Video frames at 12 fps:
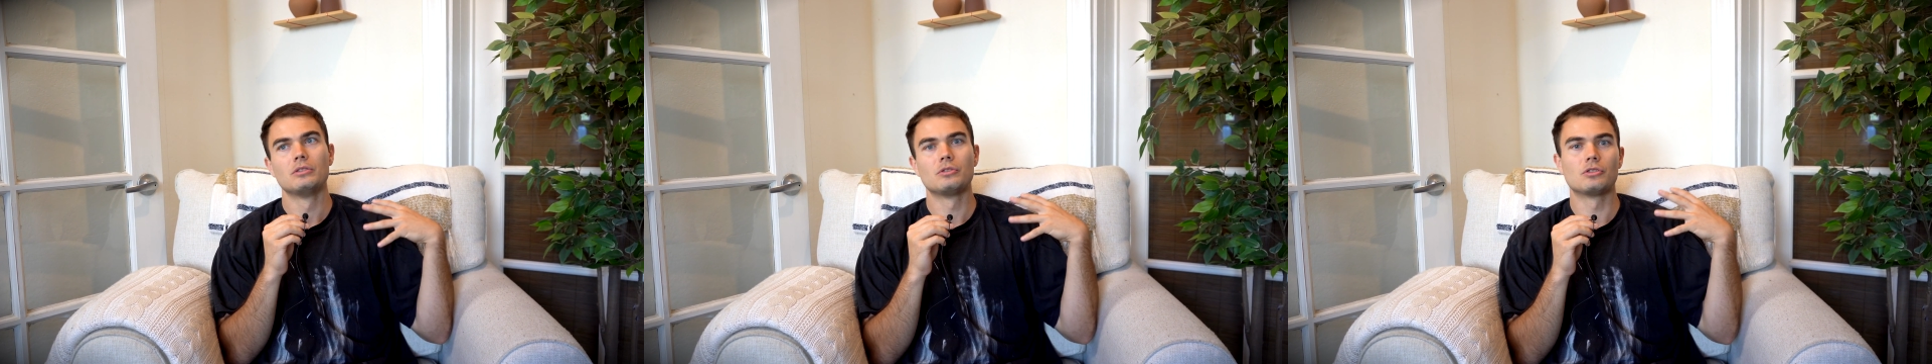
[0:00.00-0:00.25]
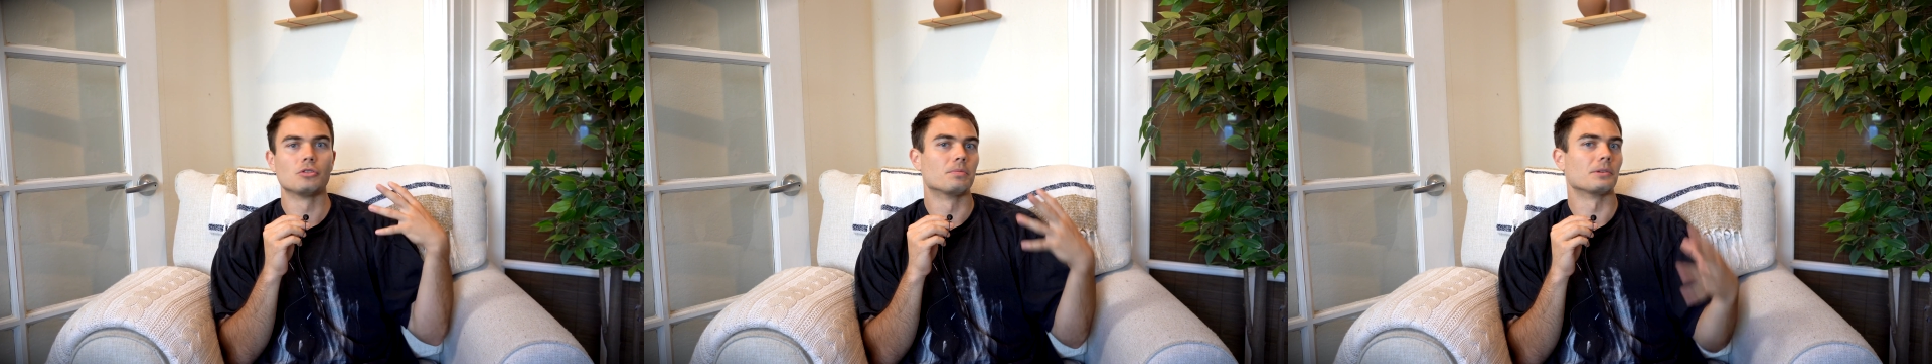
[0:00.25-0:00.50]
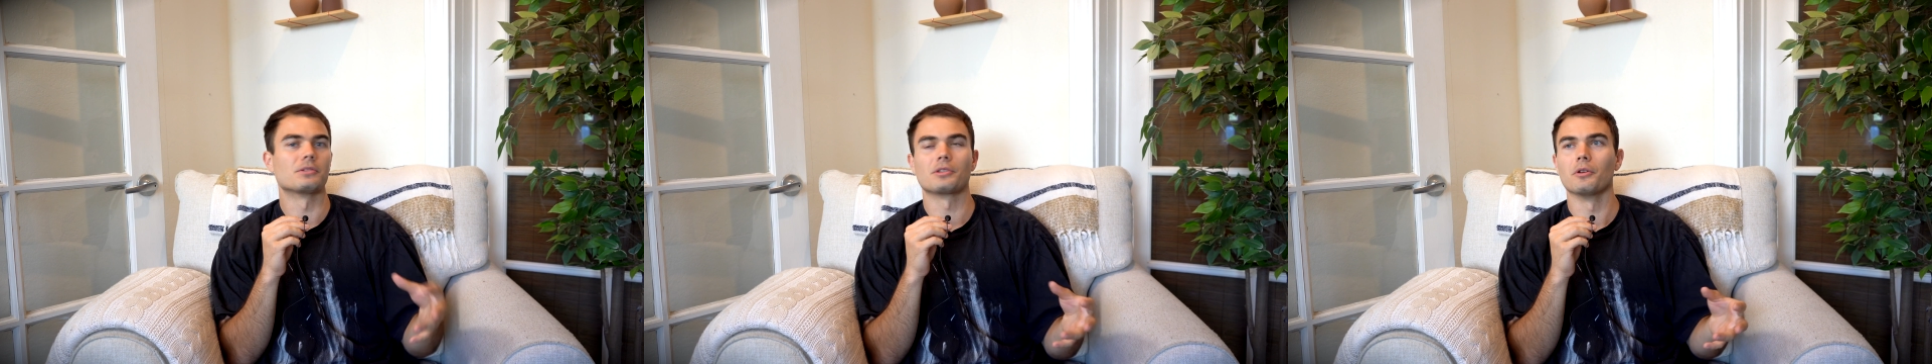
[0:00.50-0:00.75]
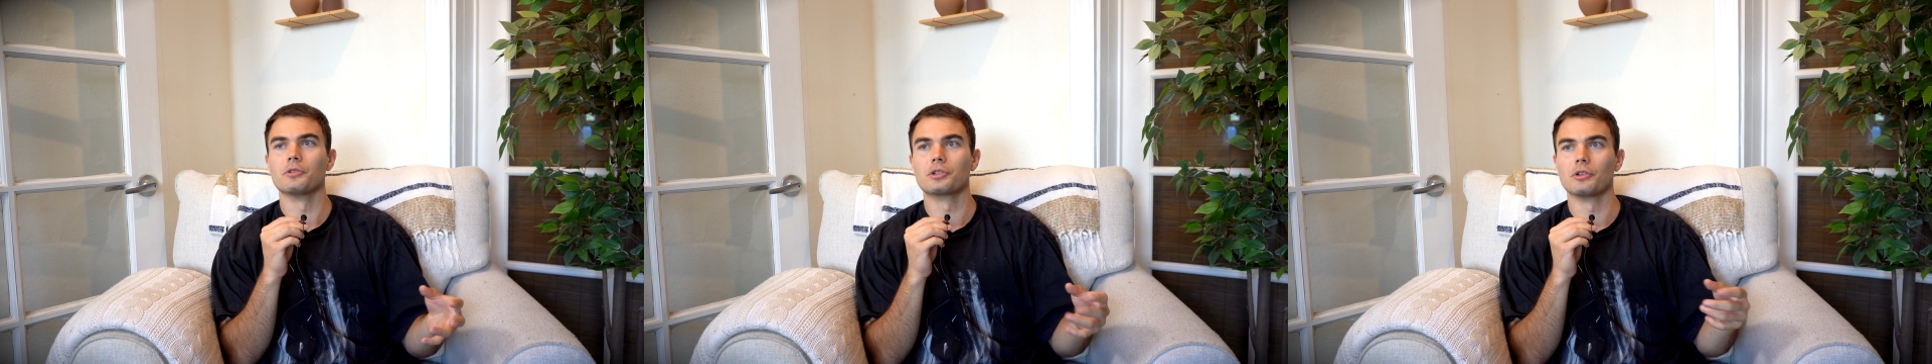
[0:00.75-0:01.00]
super
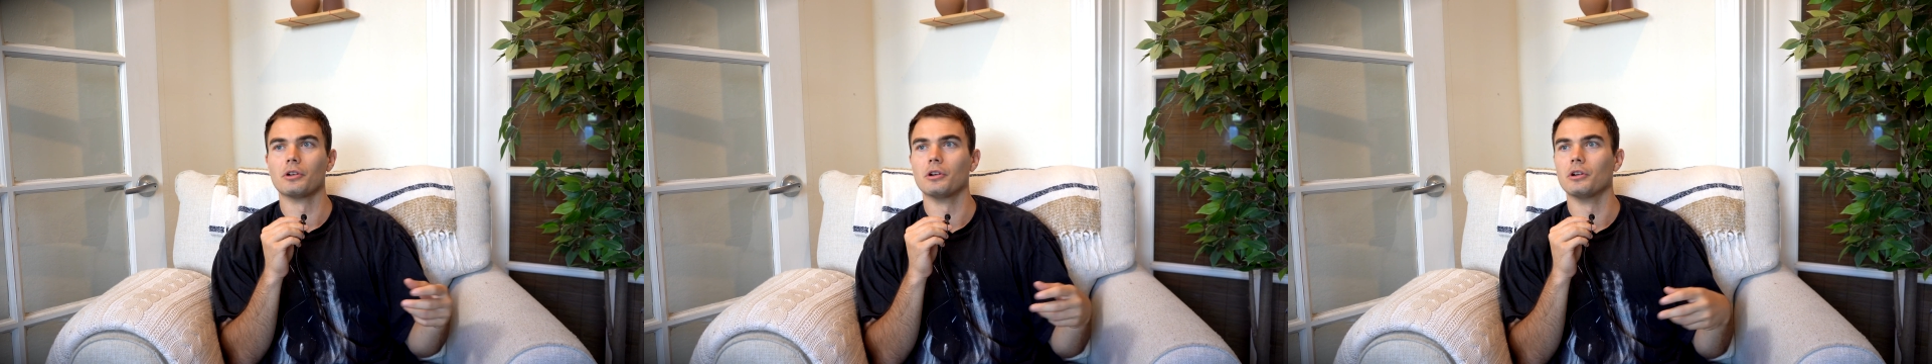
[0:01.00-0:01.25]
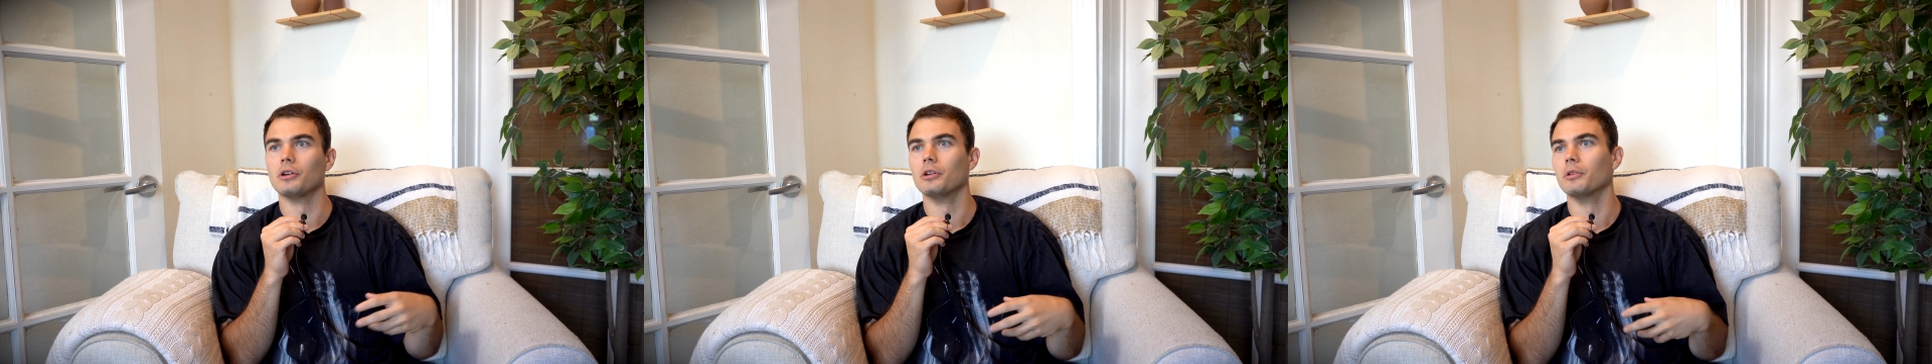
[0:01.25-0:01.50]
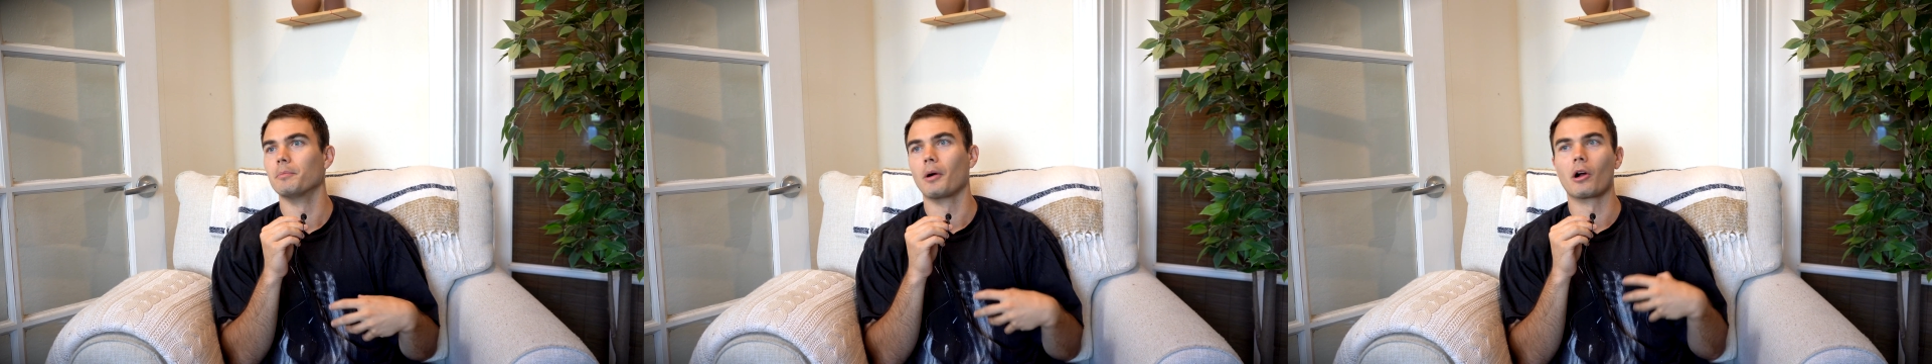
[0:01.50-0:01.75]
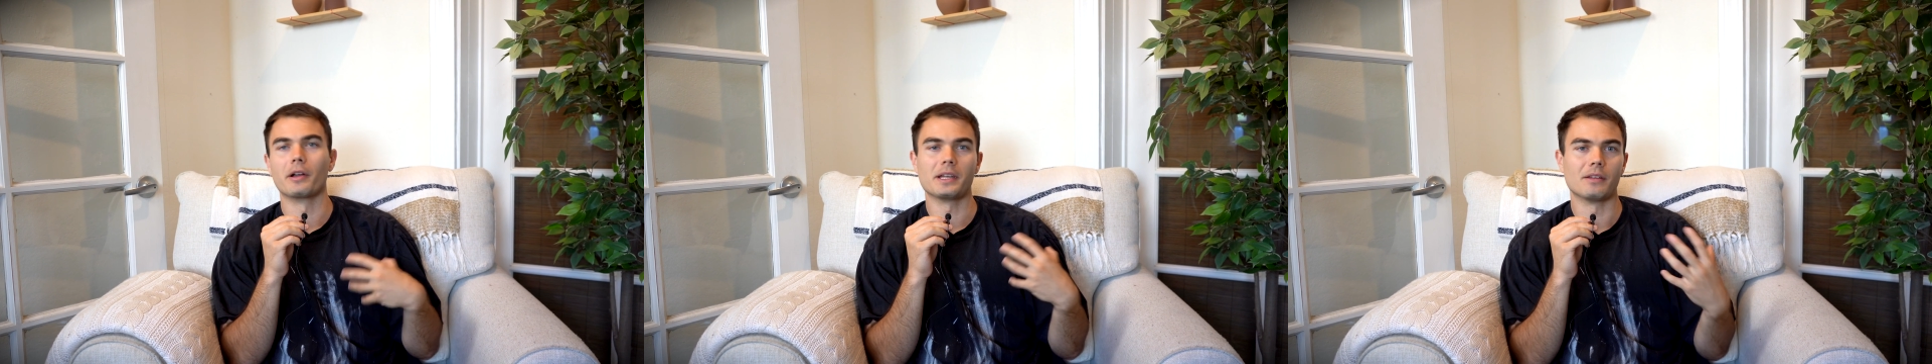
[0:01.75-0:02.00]
social
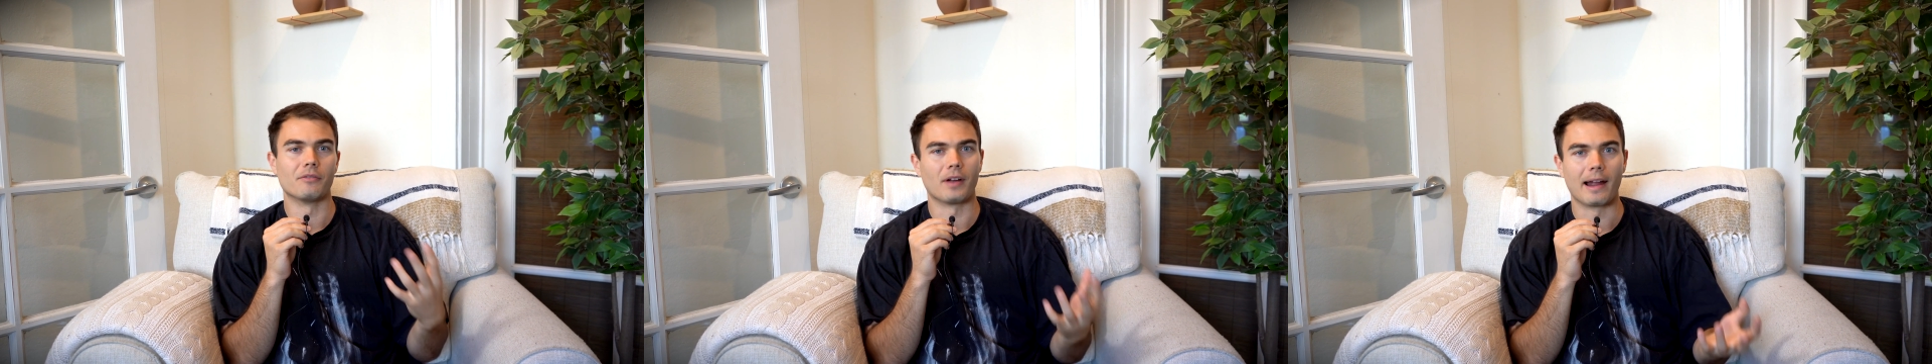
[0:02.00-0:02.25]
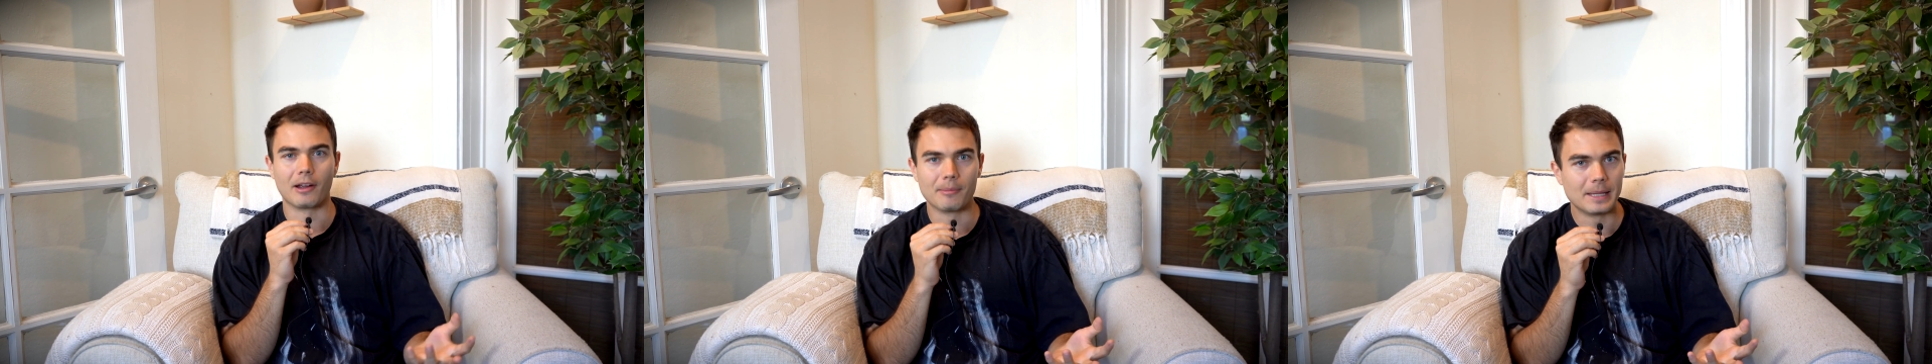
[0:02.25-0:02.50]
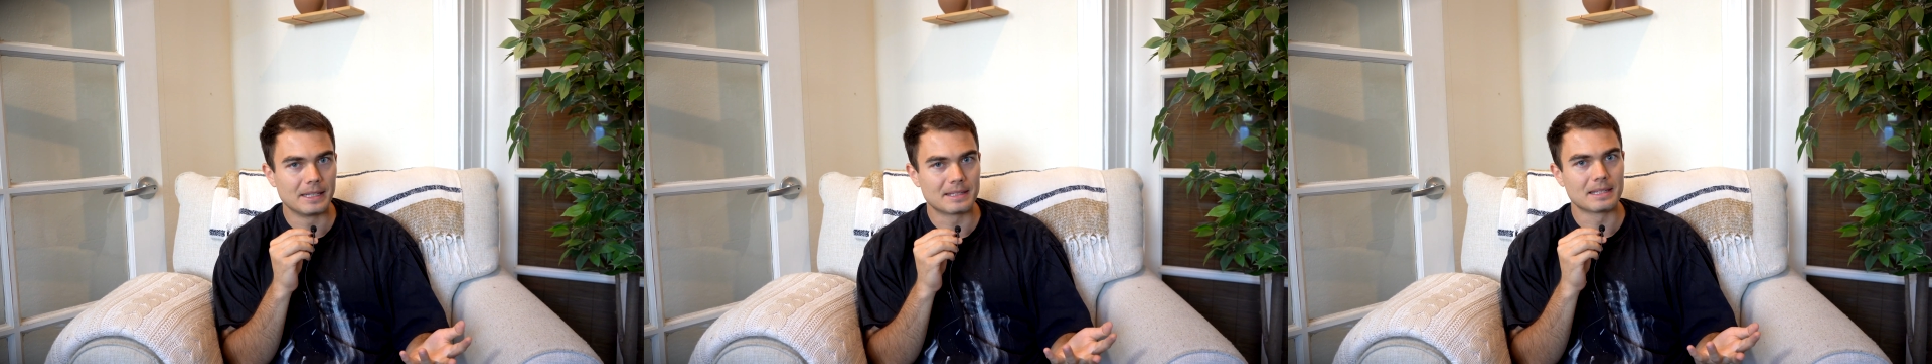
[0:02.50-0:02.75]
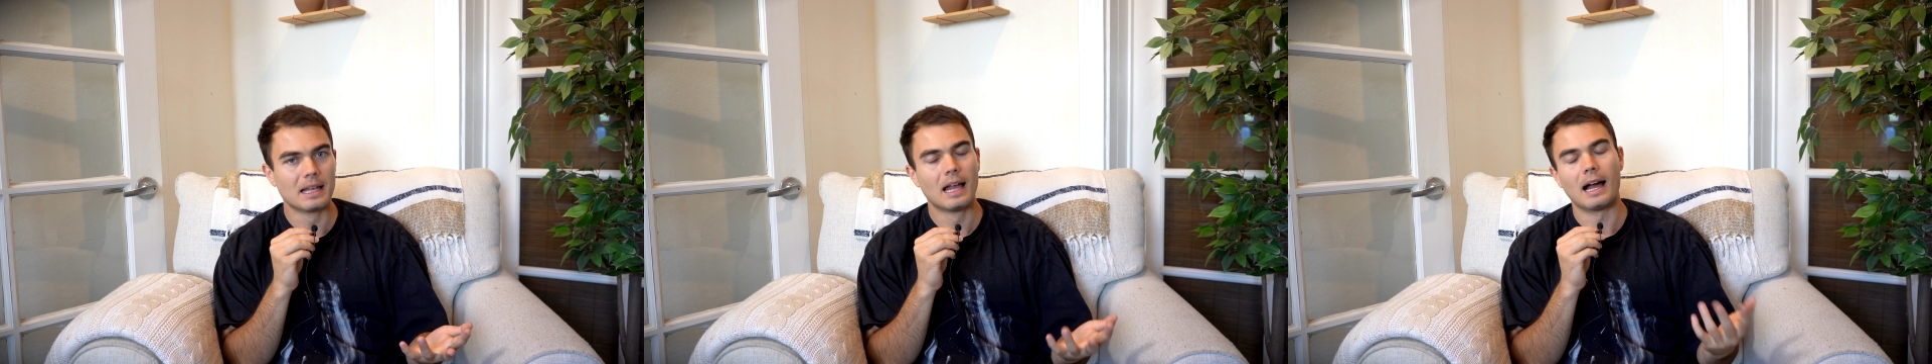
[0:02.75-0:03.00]
party
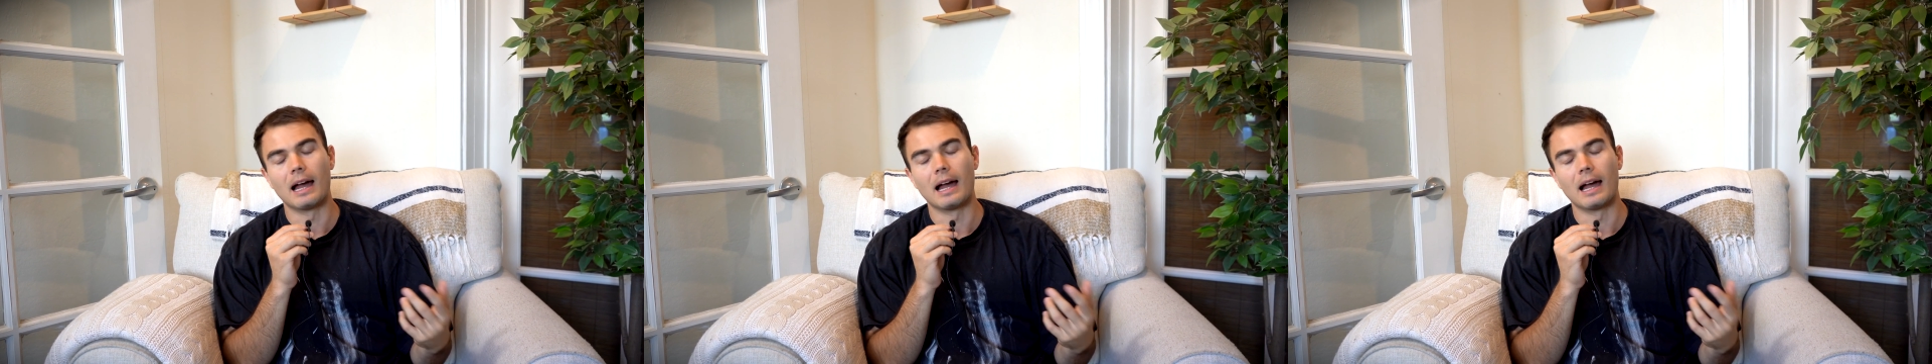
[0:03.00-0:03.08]
environments,